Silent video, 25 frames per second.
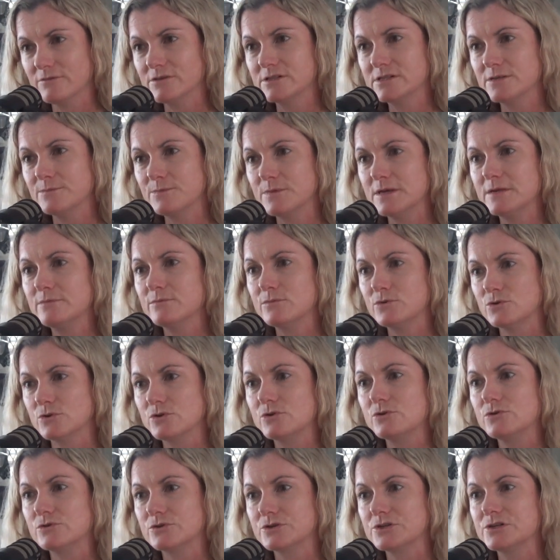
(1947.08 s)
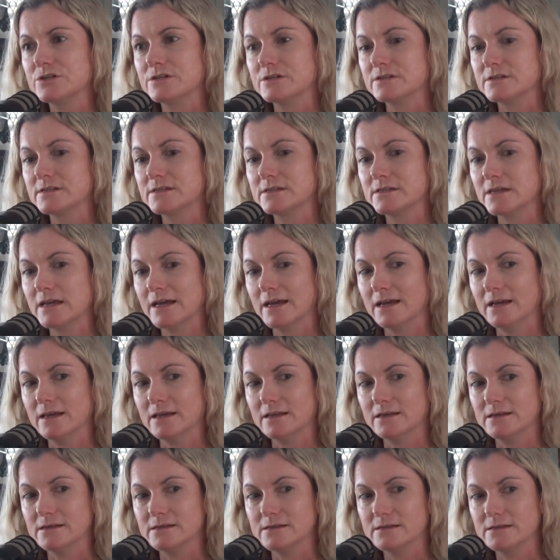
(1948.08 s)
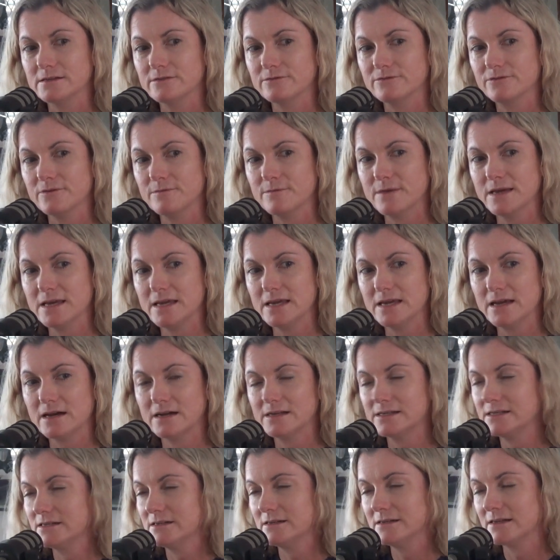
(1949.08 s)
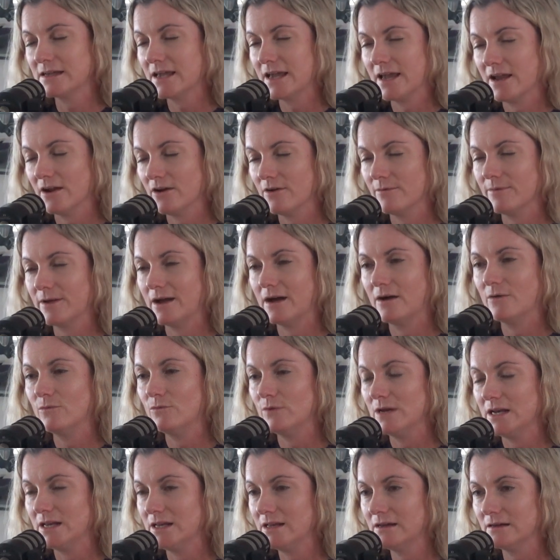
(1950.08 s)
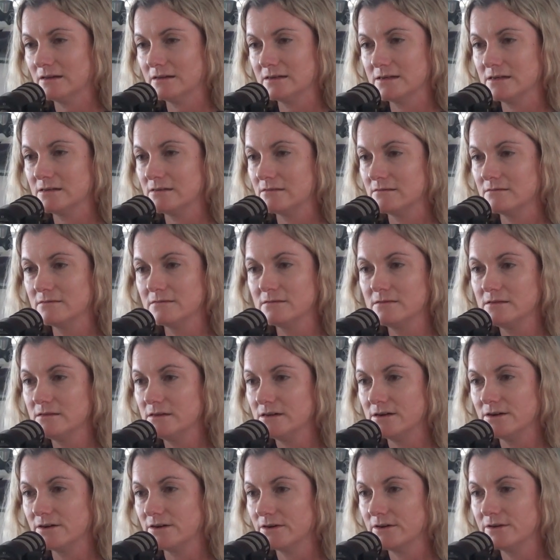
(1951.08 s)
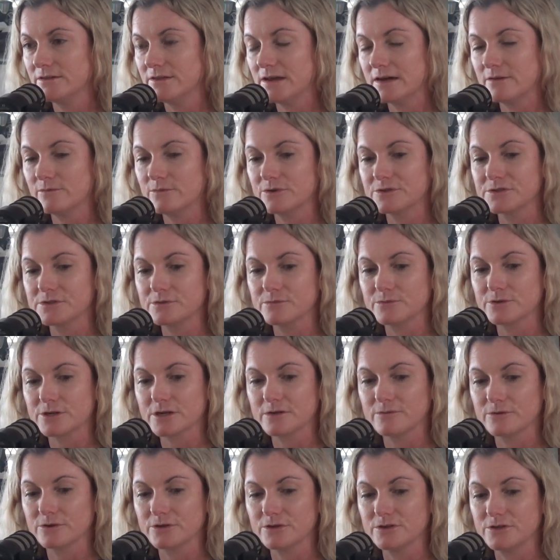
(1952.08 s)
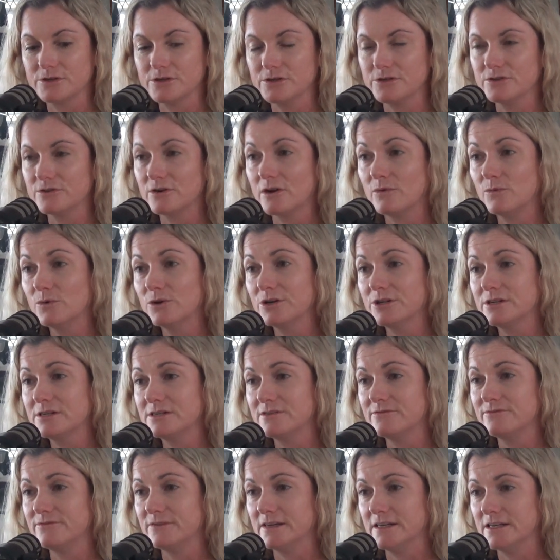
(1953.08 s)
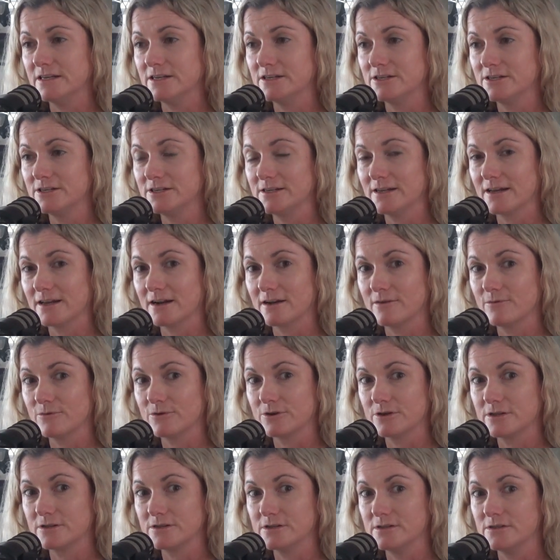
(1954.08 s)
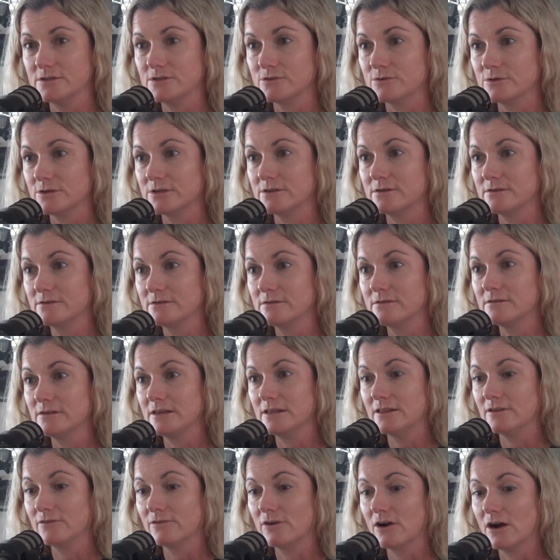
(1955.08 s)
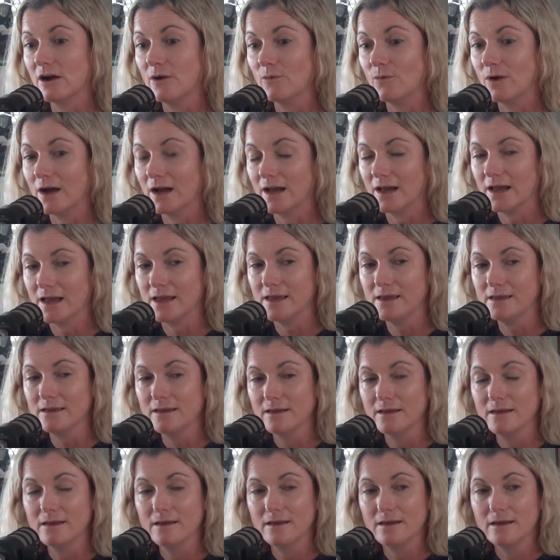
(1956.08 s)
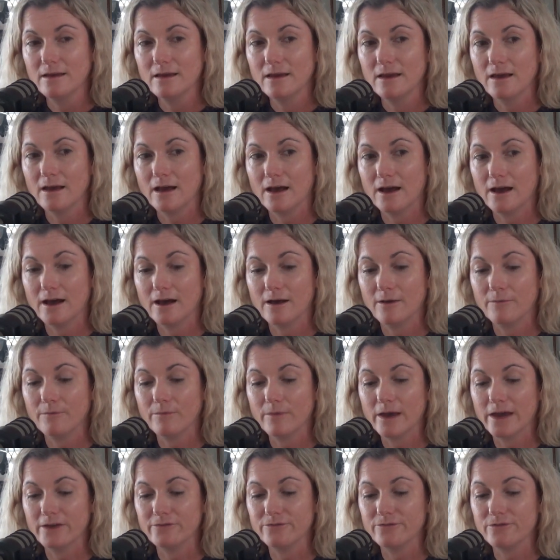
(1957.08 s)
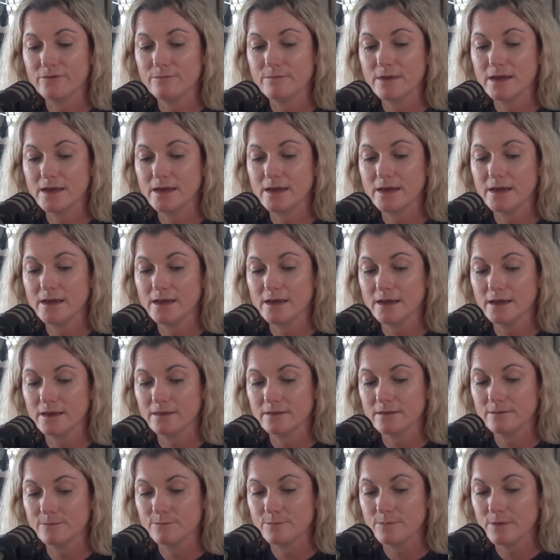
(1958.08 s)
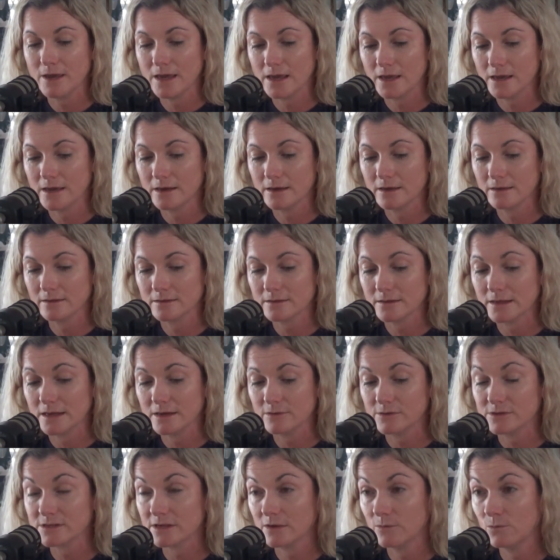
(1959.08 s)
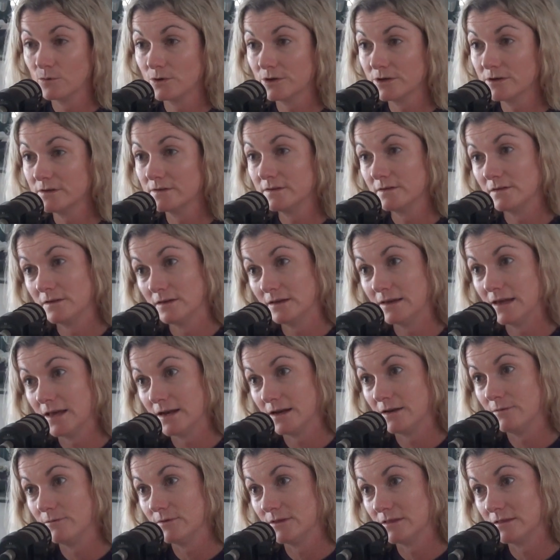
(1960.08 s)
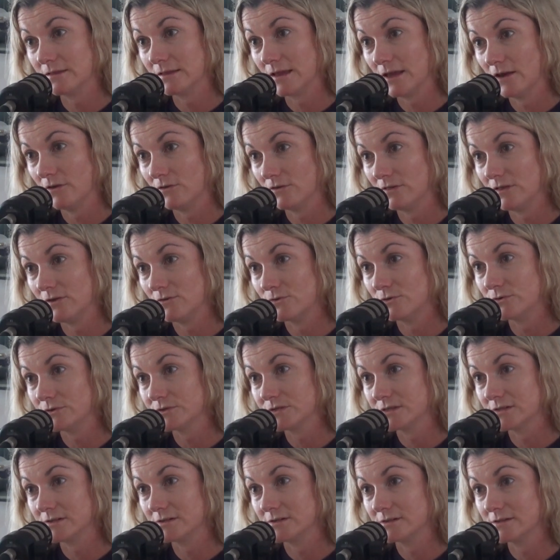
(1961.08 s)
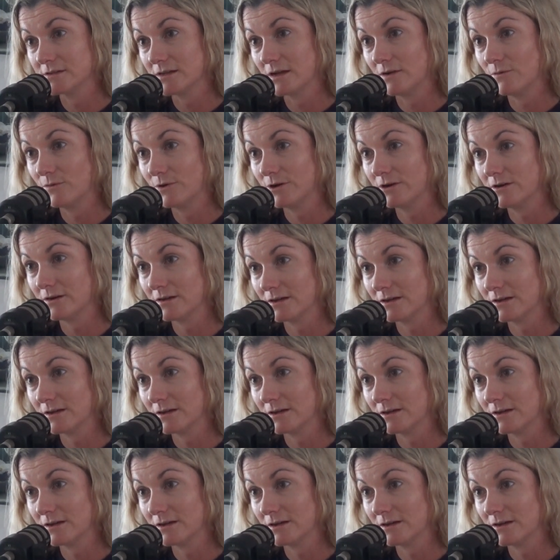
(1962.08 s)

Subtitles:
a bit more cautious, and for me, I didn't care about winning. I didn't, that wasn't what I wanted to do. I wanted to finish, and I wanted to do it in the right way. And for me, the big thing was I wanted to get in with healthy horses. I wanted a